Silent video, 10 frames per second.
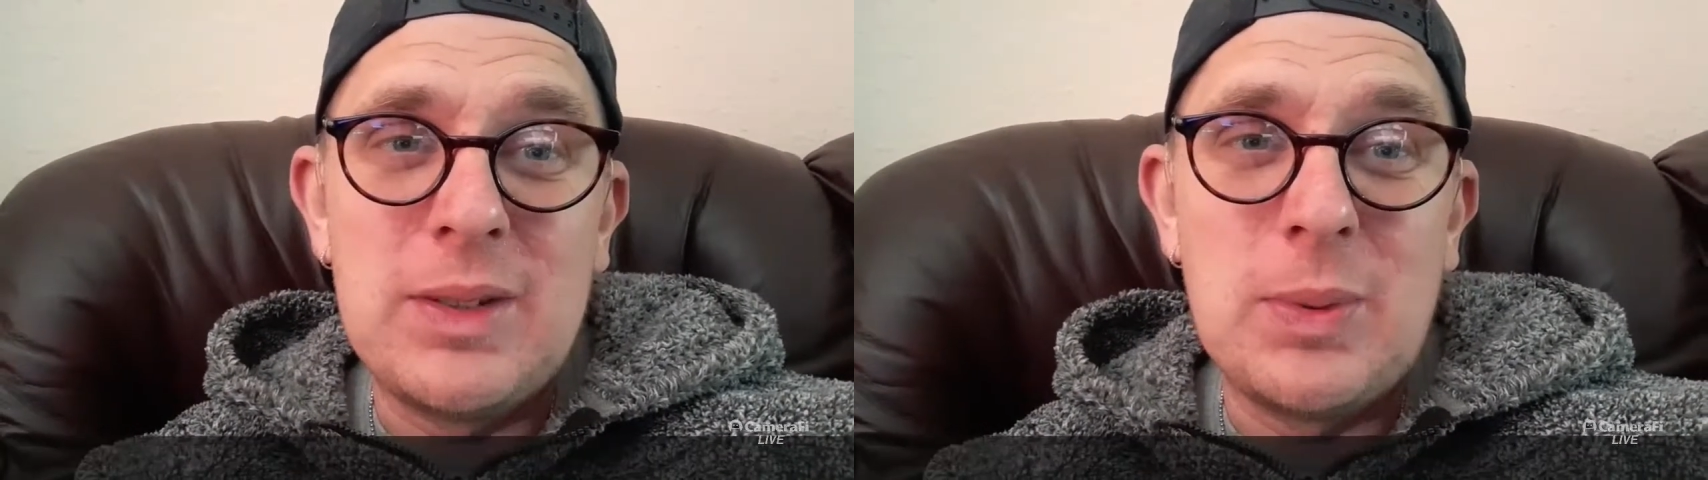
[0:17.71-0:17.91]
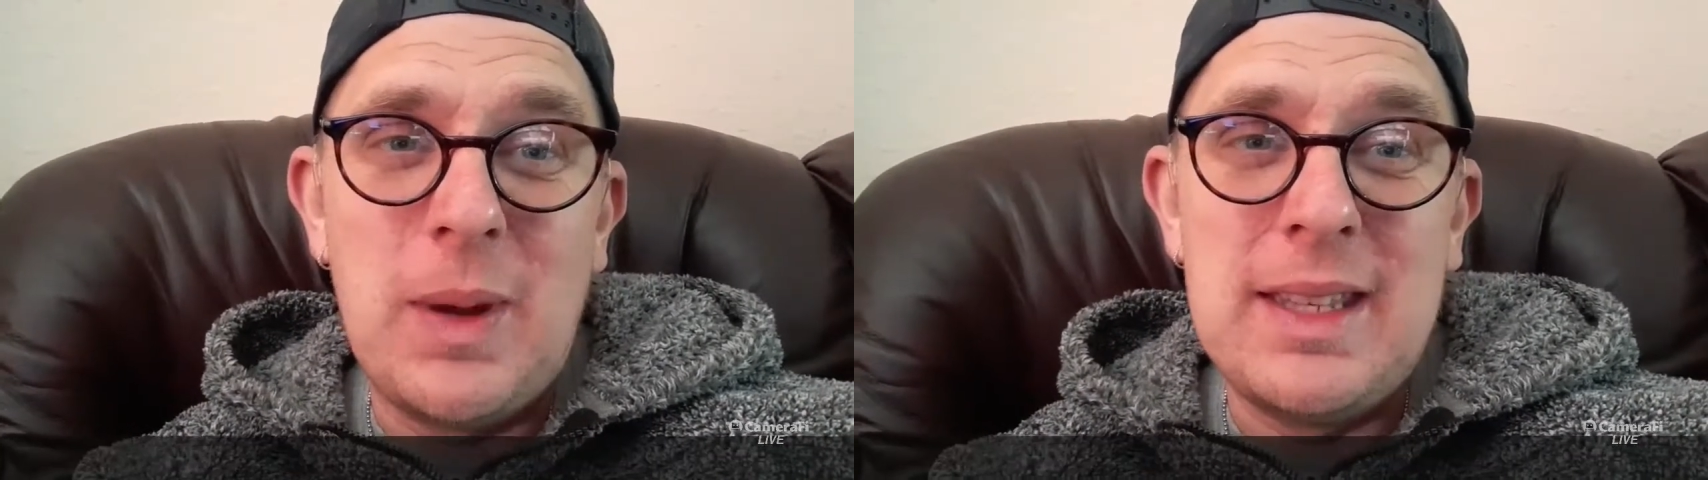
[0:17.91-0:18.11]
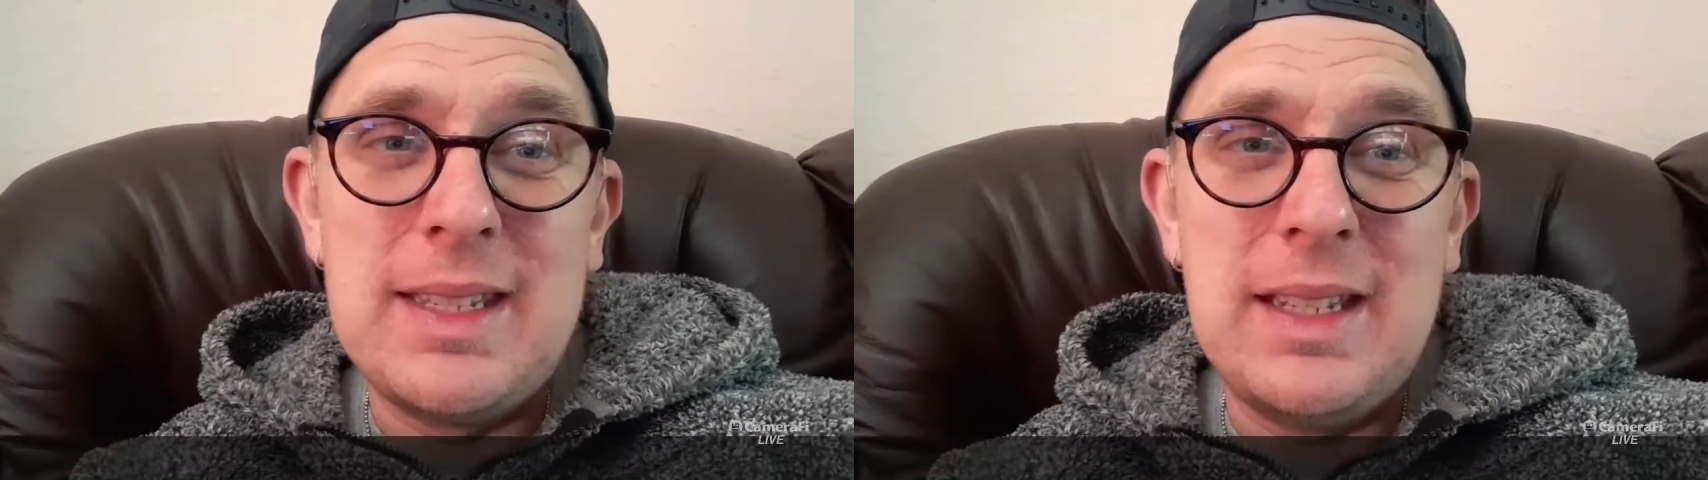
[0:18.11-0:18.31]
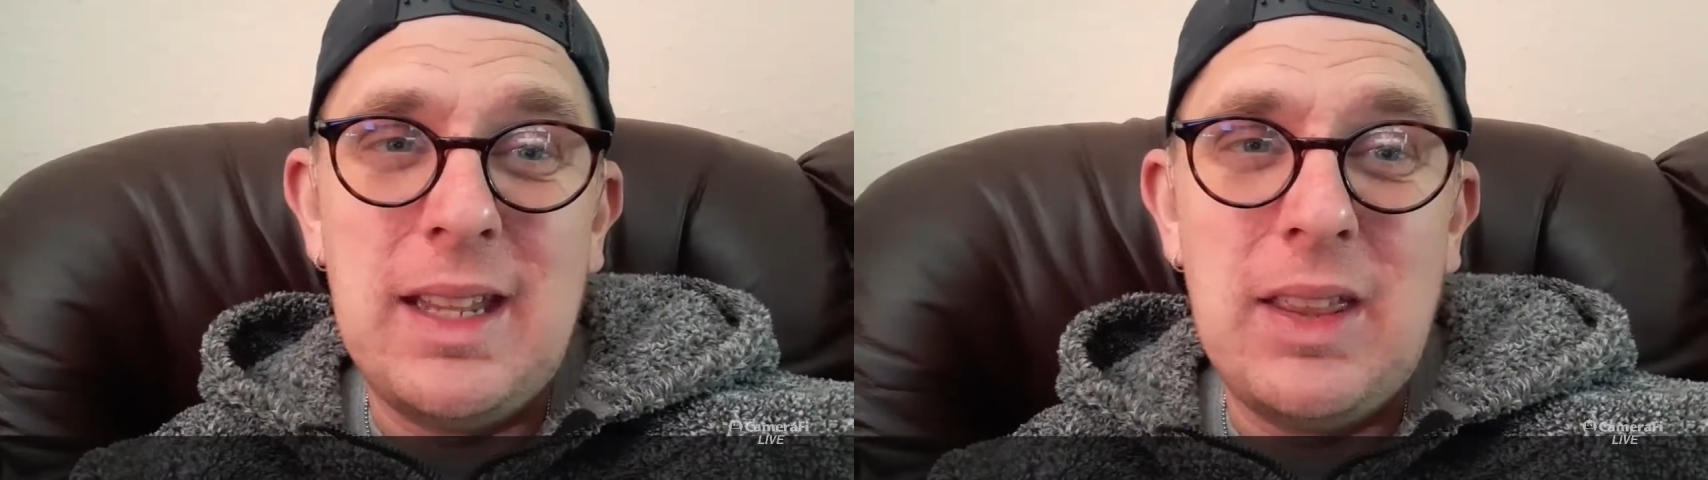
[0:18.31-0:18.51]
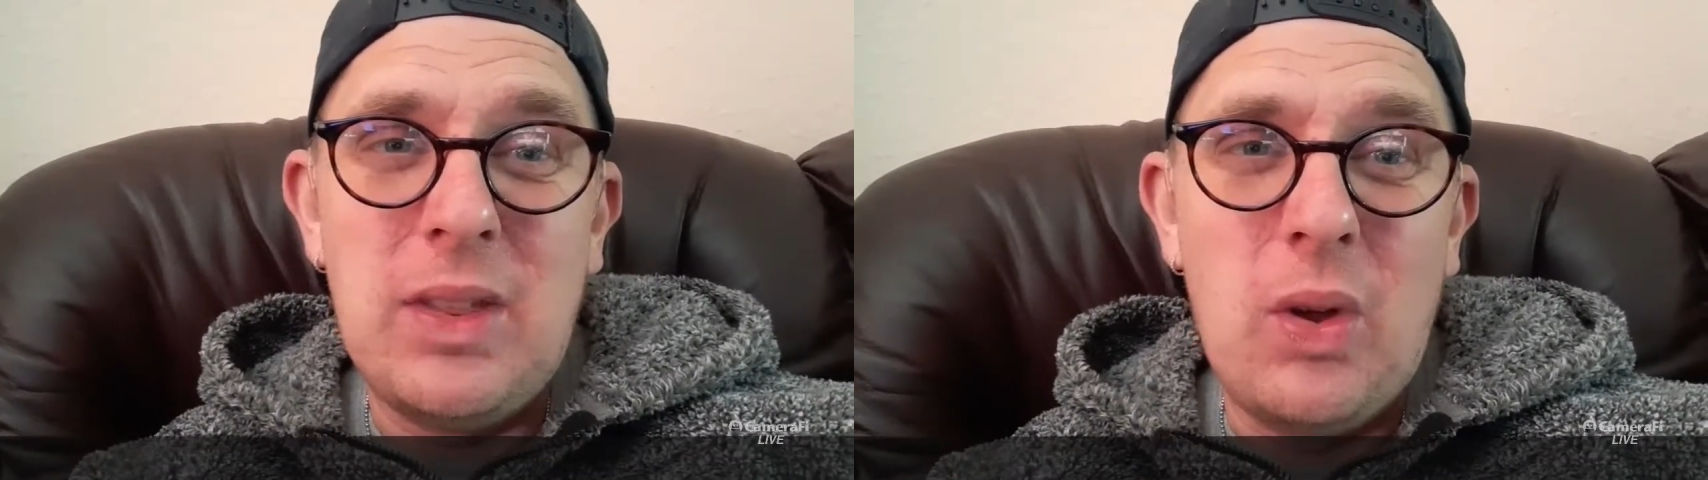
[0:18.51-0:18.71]

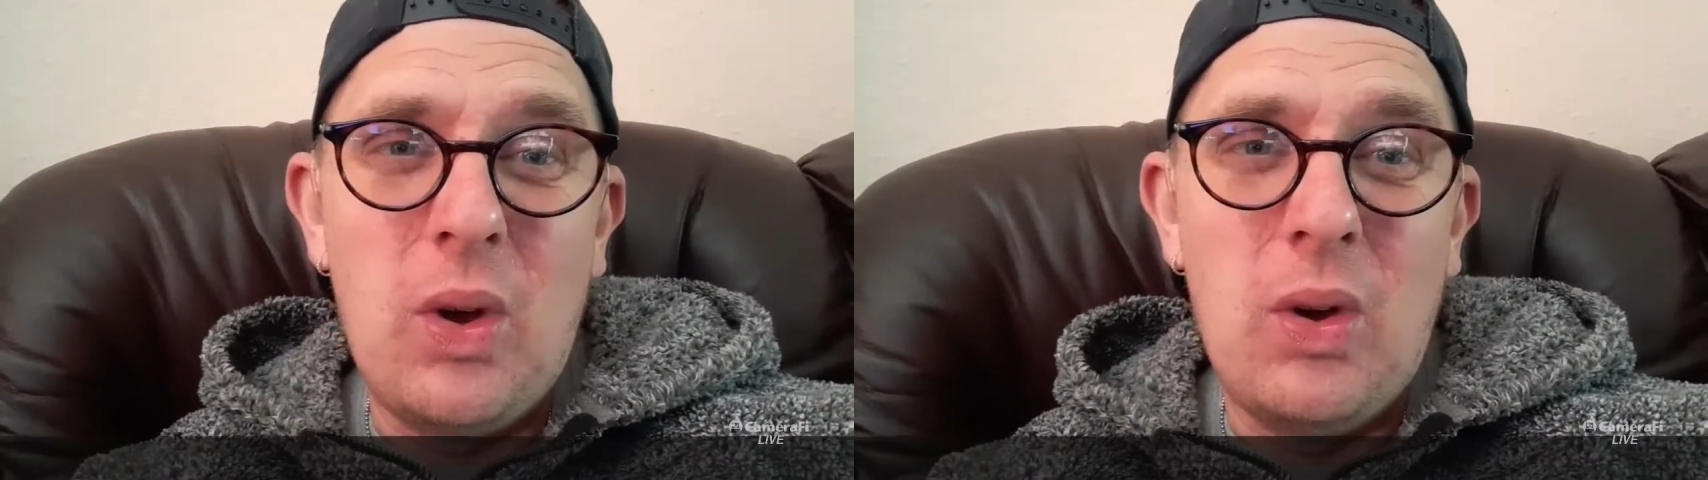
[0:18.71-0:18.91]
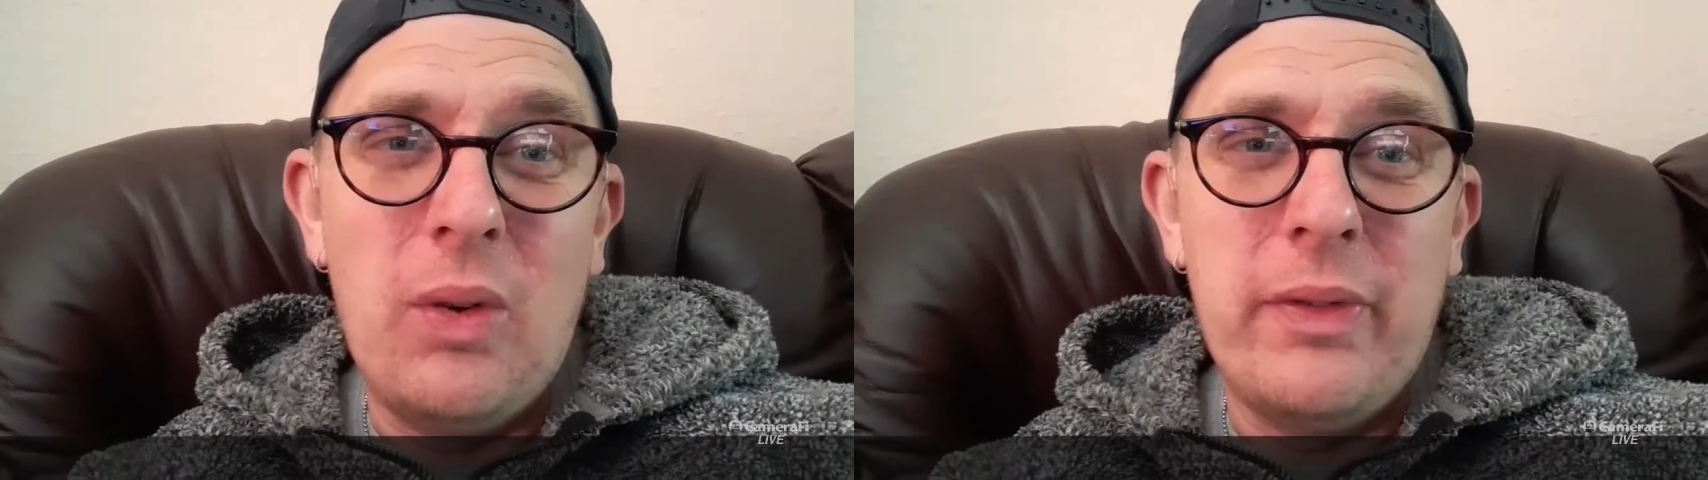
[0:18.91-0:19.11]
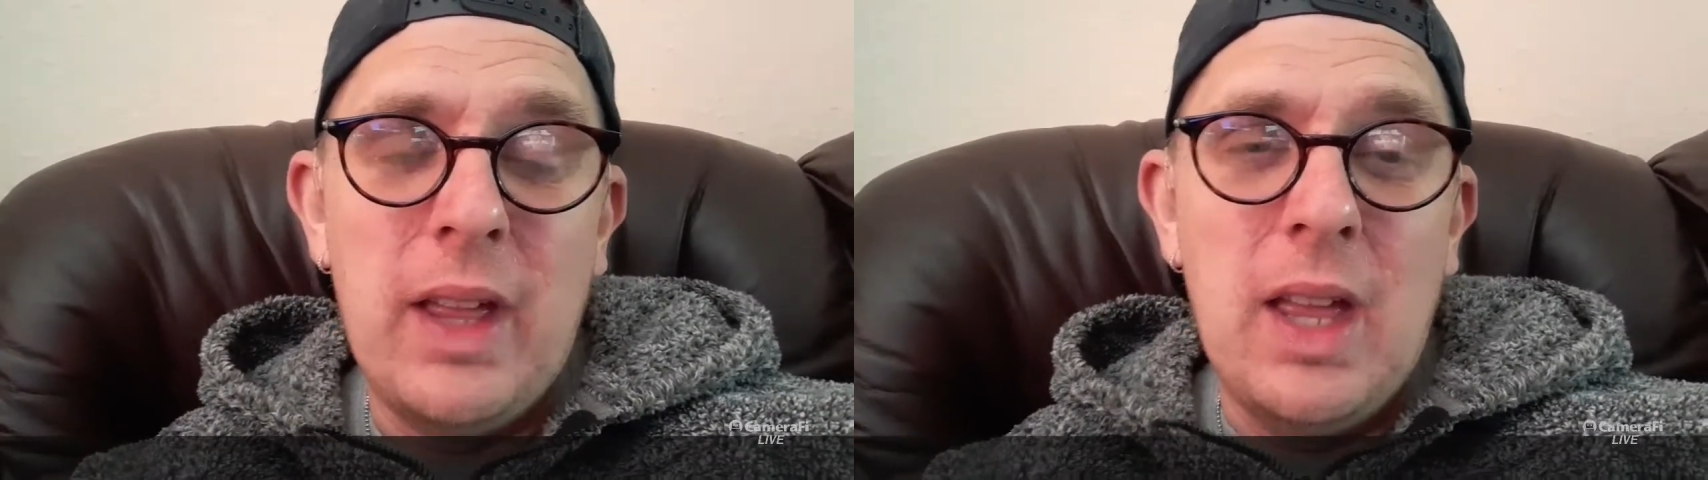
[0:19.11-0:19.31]
20th of